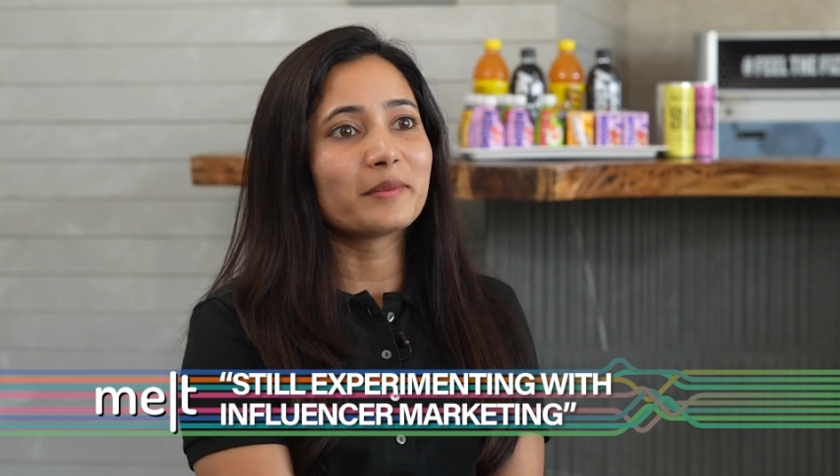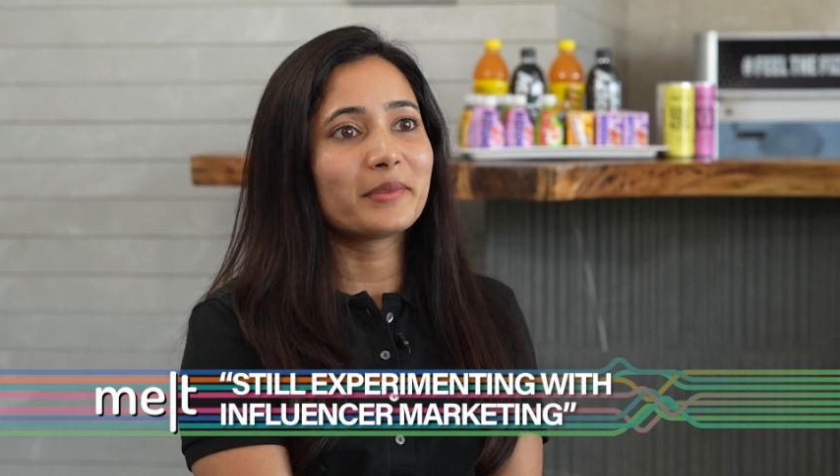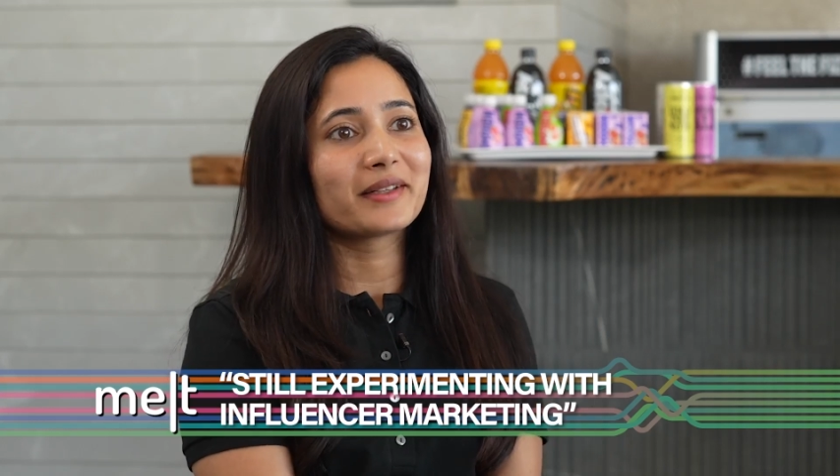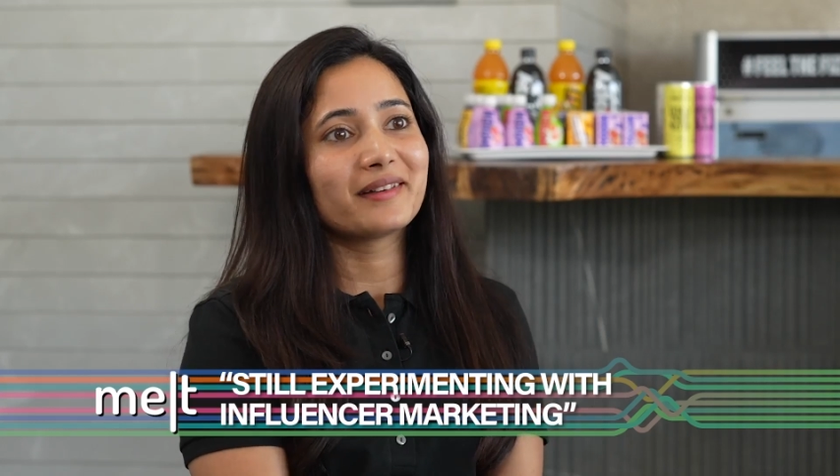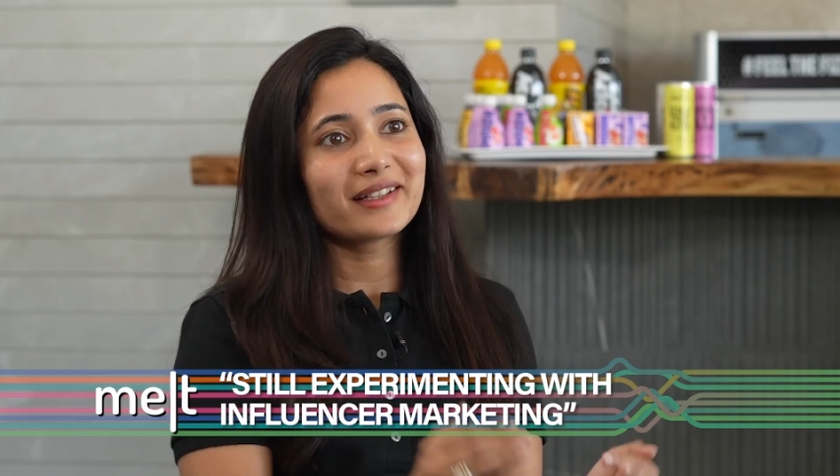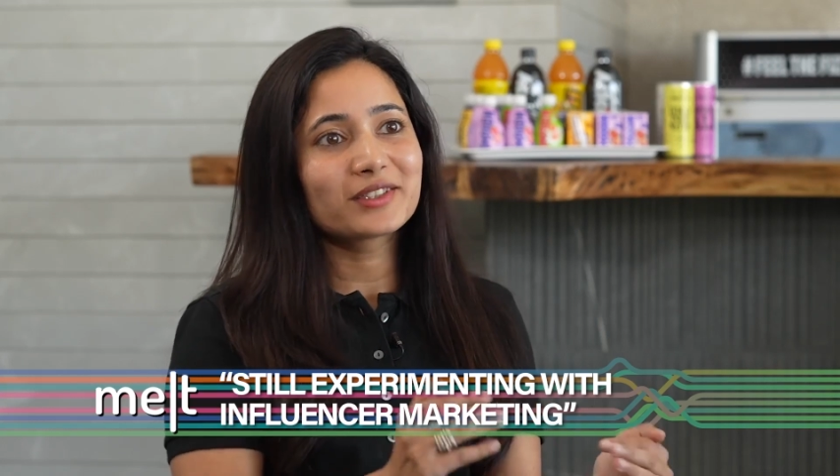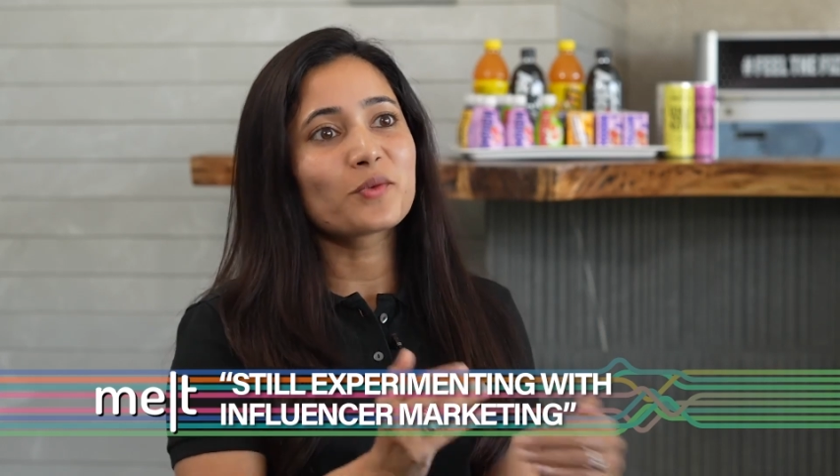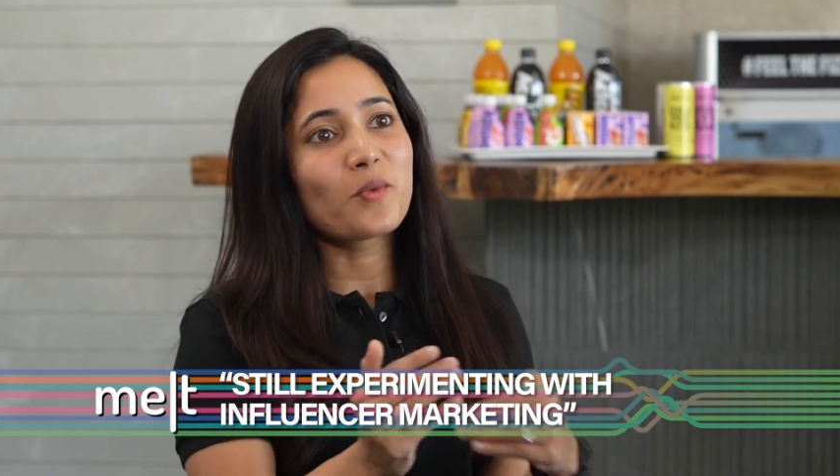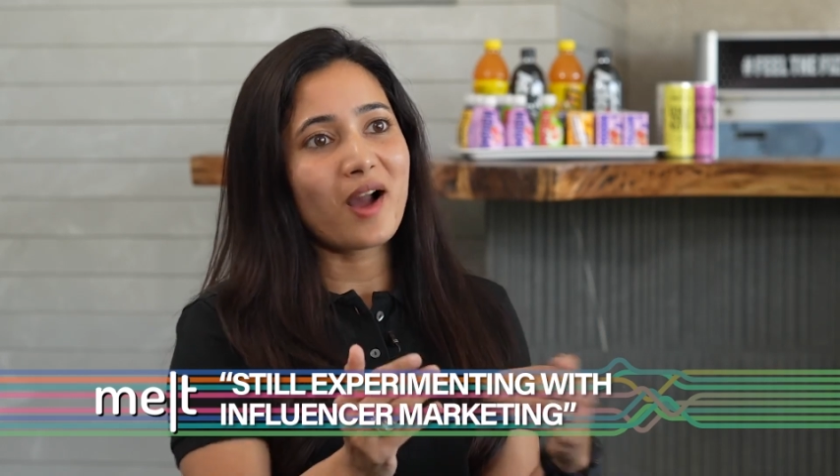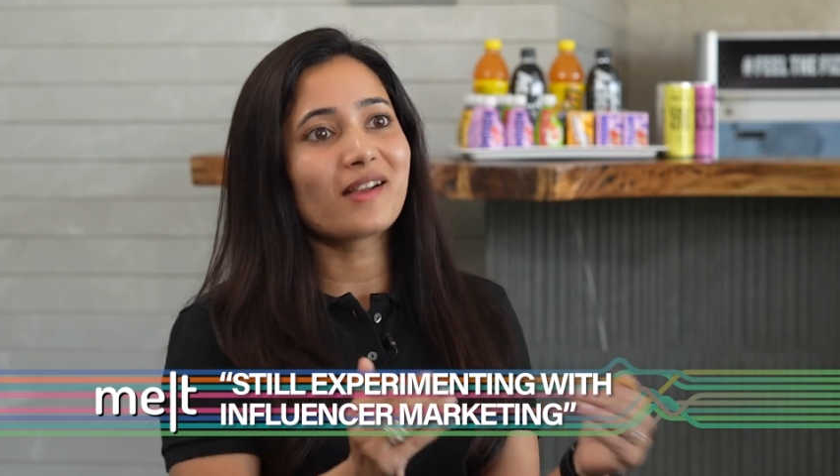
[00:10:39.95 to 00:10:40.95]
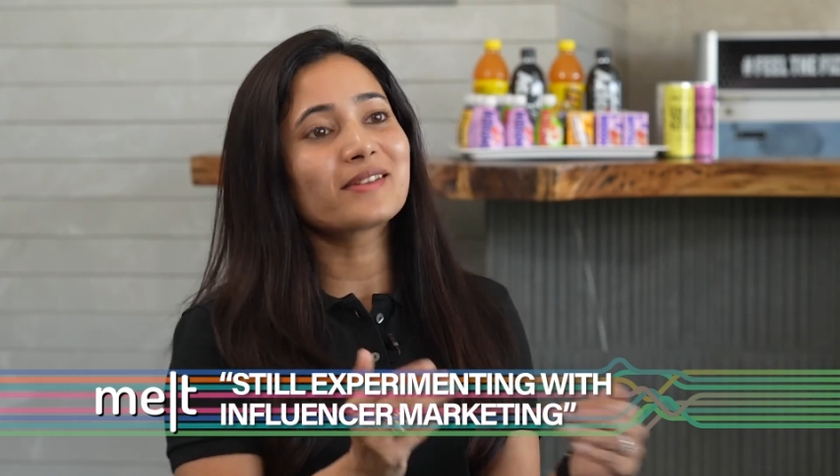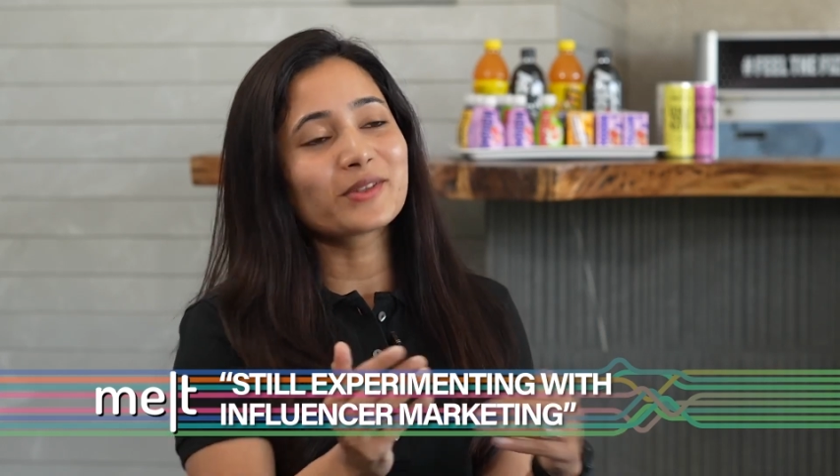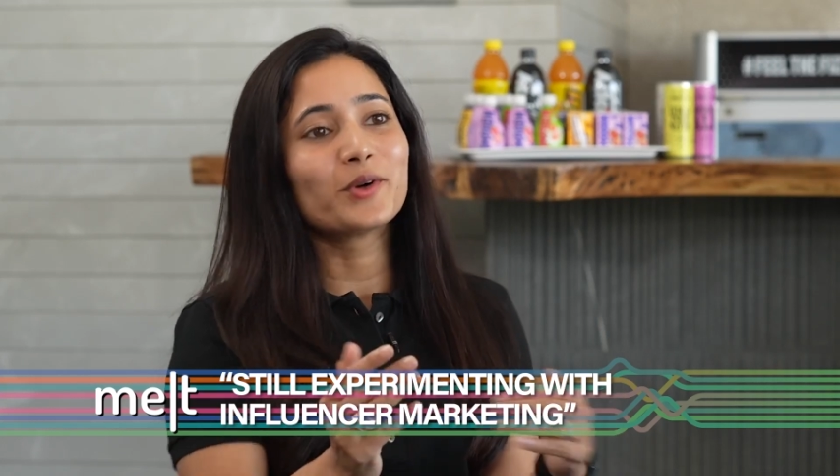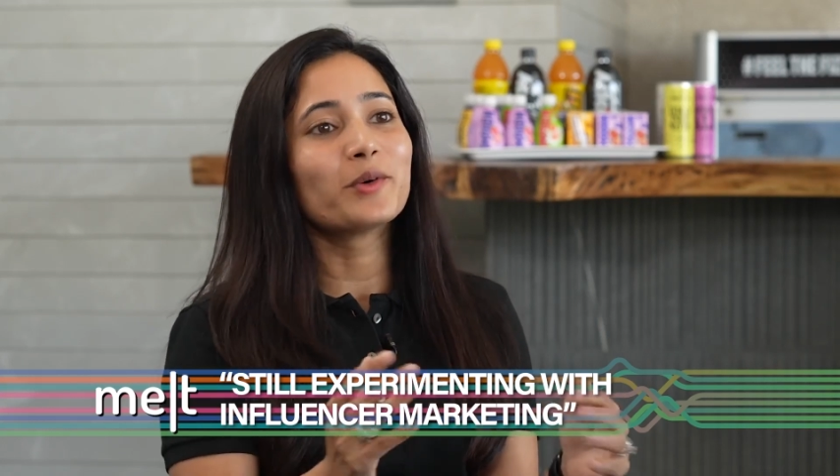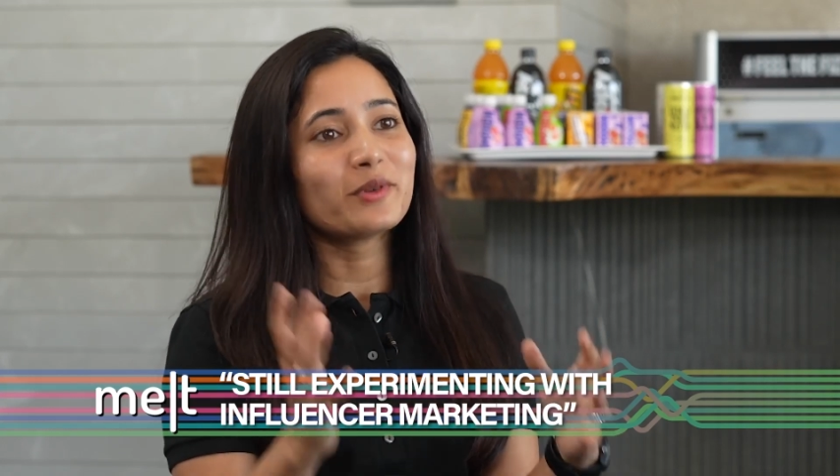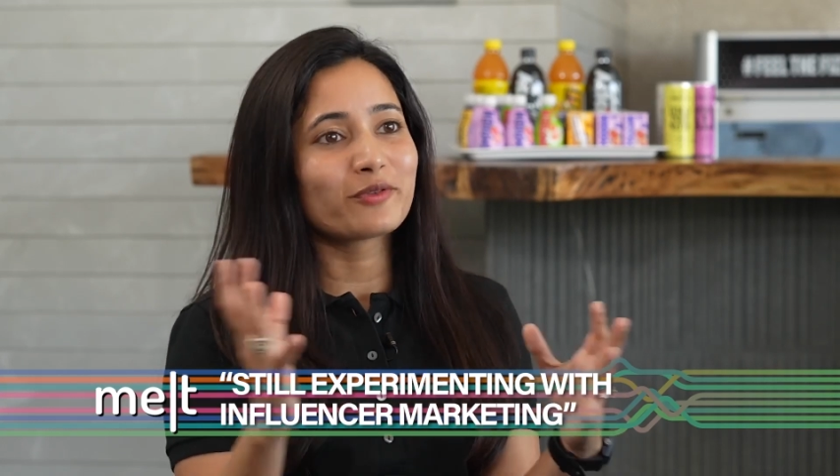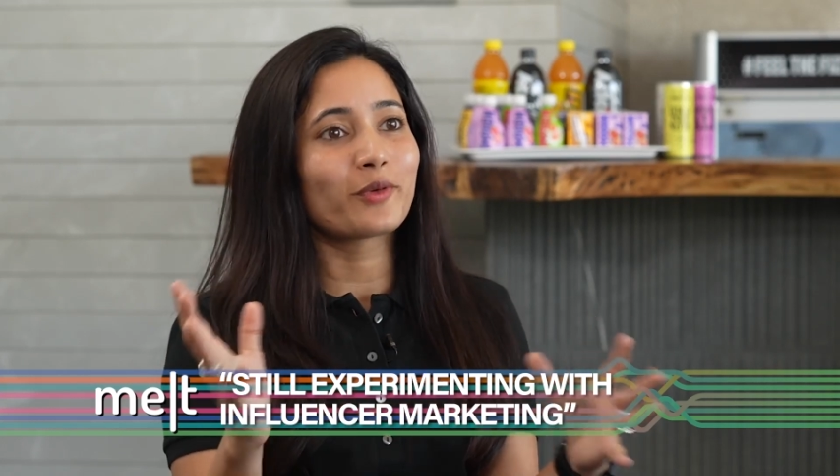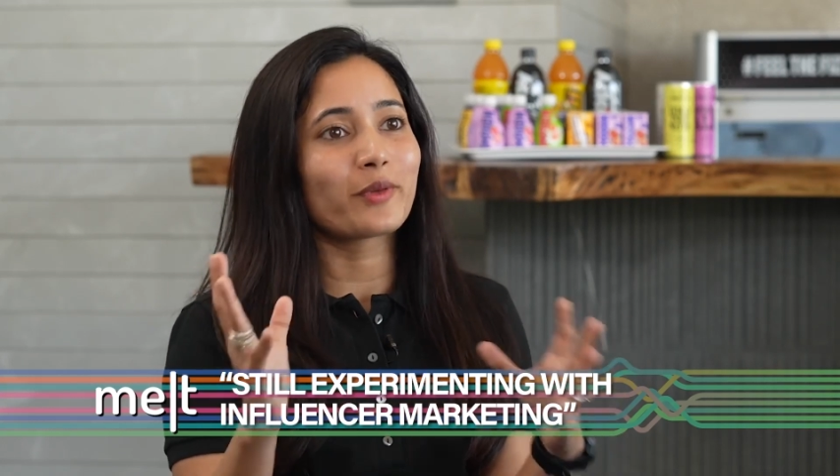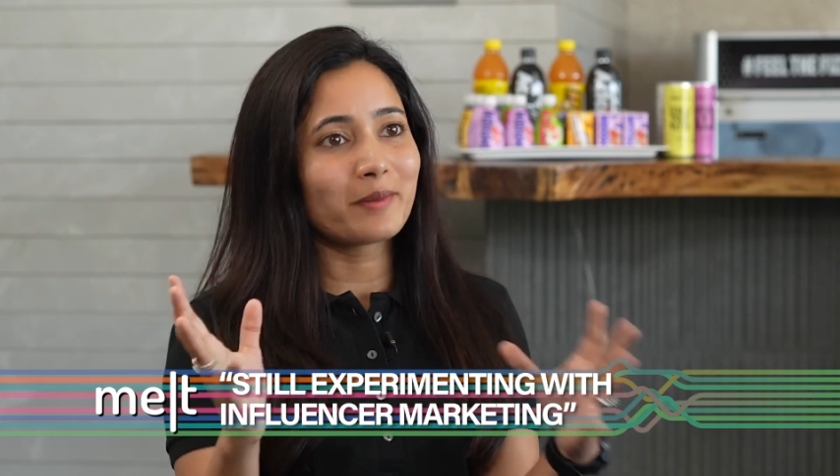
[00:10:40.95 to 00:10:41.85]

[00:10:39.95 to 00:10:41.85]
but it's a while to go before